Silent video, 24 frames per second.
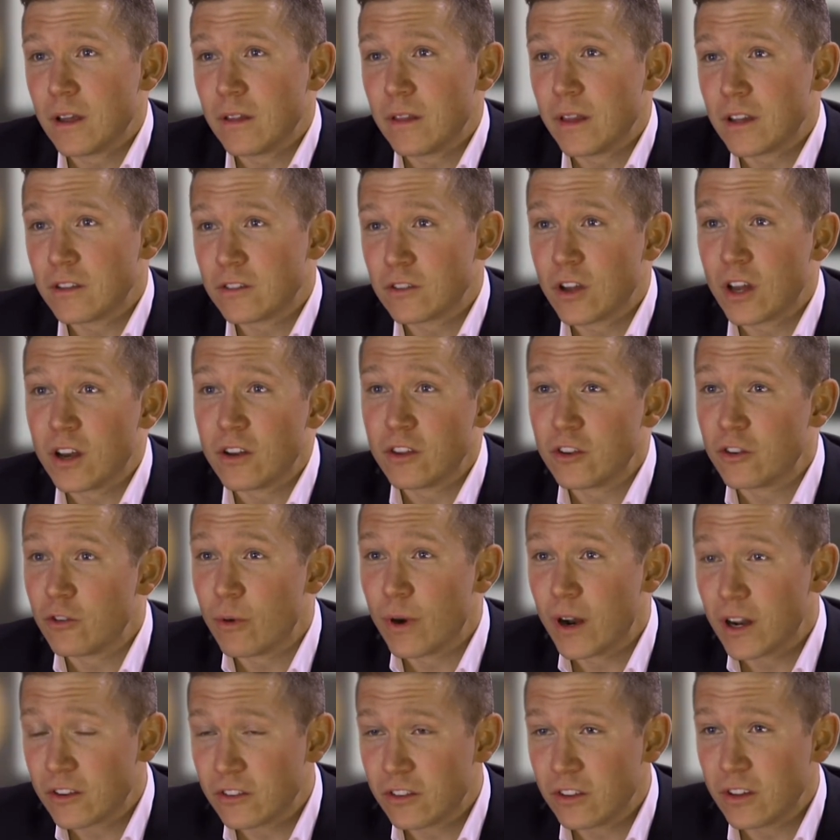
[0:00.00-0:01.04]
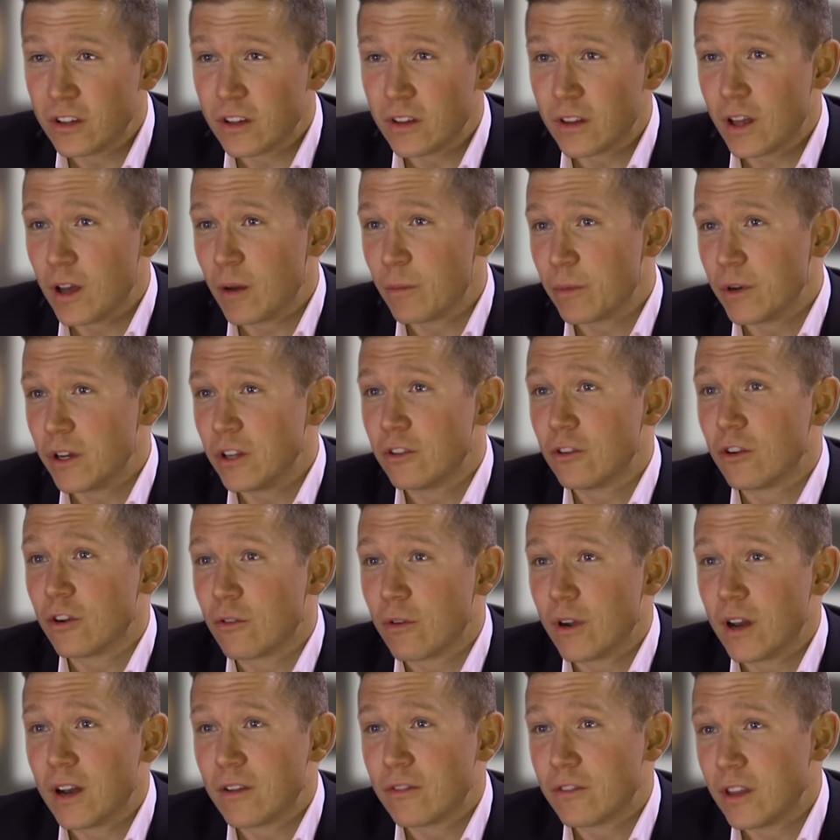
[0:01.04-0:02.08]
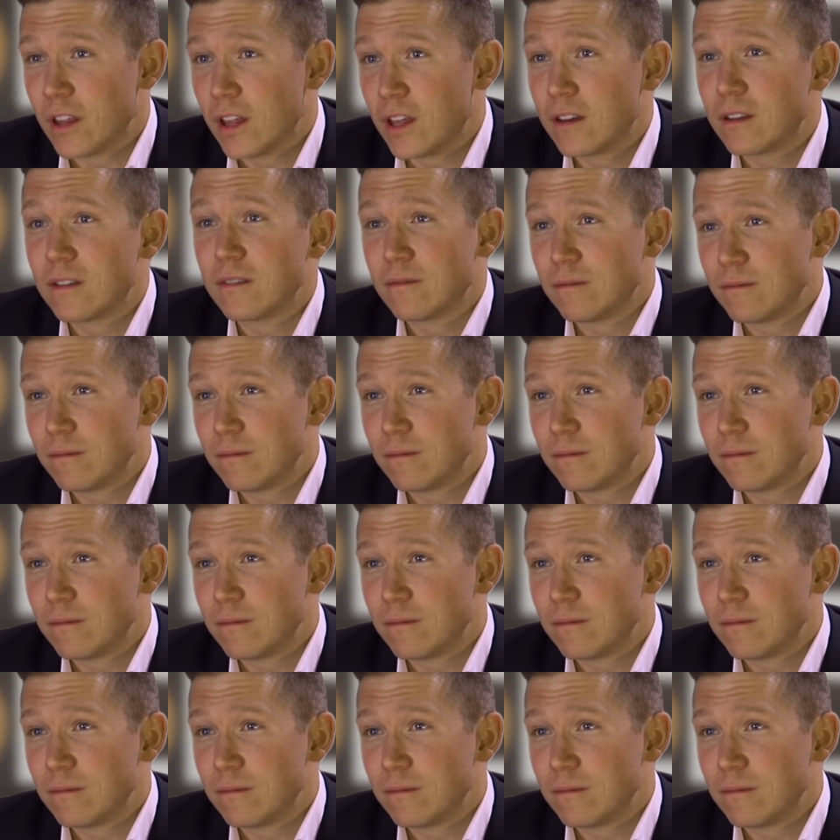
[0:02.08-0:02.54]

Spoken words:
that's kind of the direction that the company took right after that.